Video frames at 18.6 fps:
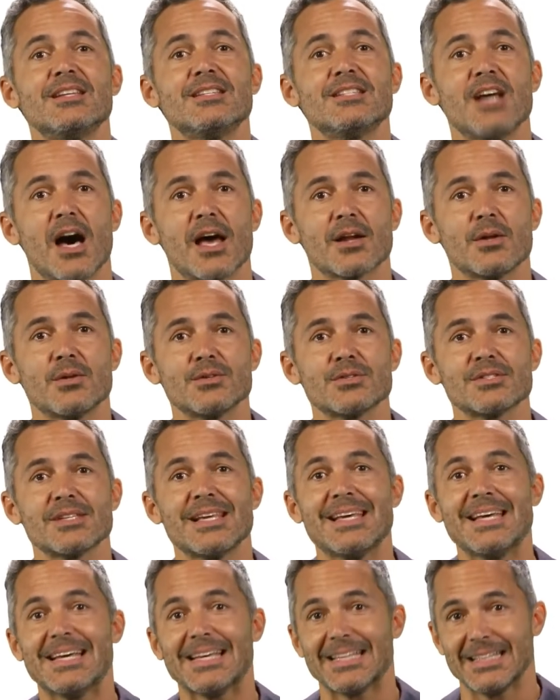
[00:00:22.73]
tunnels,
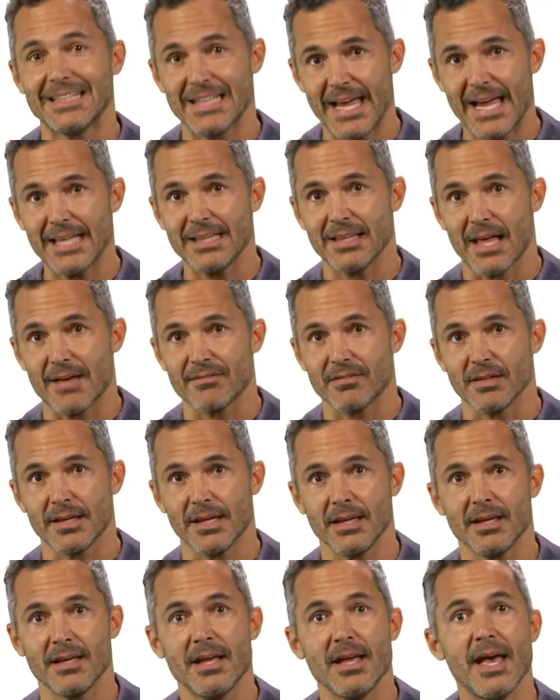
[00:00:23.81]
land
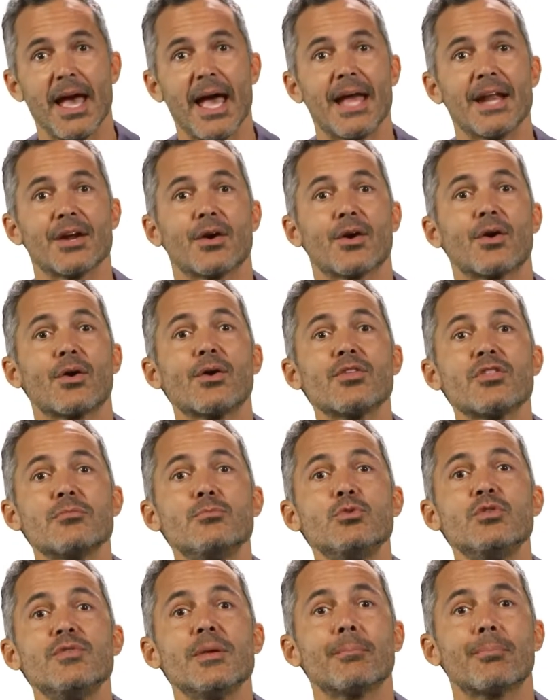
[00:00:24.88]
leveling, and earth
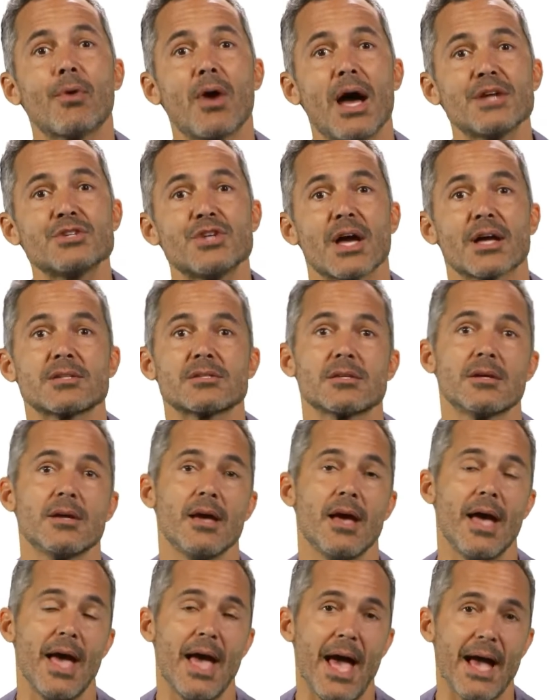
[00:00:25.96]
moving projects,
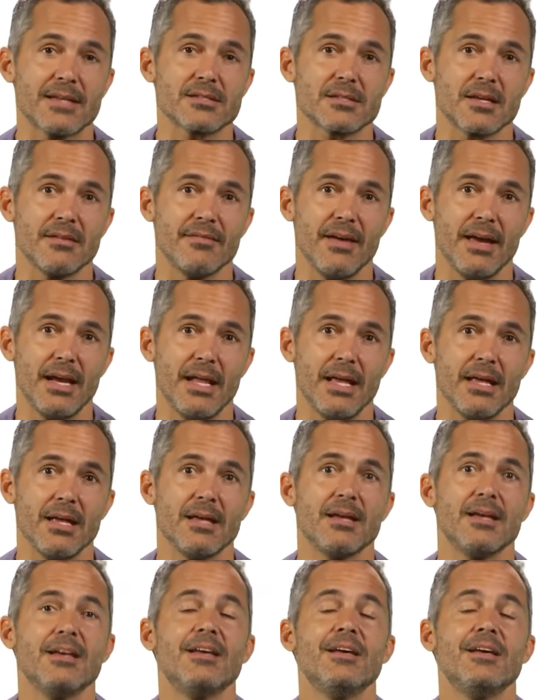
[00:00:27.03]
excavating,